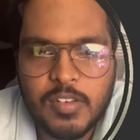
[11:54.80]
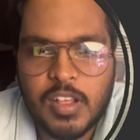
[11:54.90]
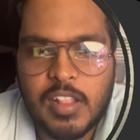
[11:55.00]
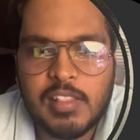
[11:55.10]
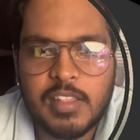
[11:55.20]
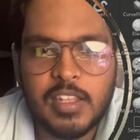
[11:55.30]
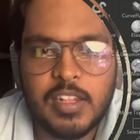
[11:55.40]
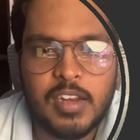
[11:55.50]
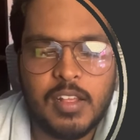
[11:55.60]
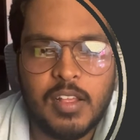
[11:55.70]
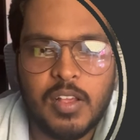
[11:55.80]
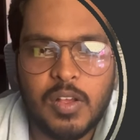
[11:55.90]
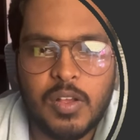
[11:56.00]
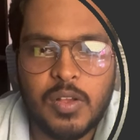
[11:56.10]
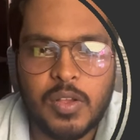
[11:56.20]
on I'll see that
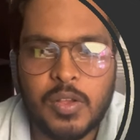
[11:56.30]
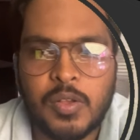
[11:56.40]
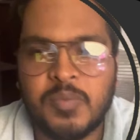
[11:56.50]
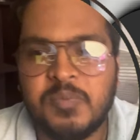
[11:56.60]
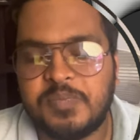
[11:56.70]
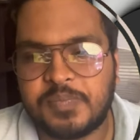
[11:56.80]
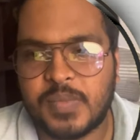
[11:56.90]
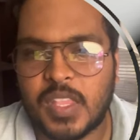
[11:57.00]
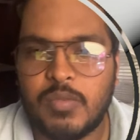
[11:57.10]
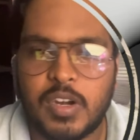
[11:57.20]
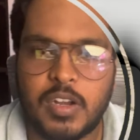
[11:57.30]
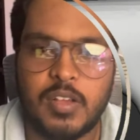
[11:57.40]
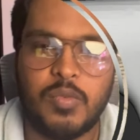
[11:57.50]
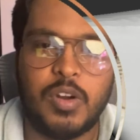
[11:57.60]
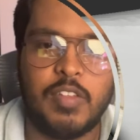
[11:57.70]
what
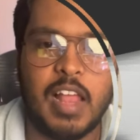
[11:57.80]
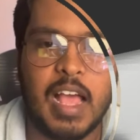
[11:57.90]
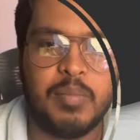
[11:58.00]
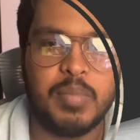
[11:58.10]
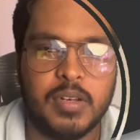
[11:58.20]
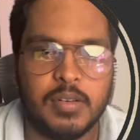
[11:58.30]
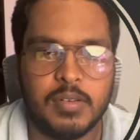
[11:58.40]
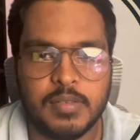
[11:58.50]
will happen.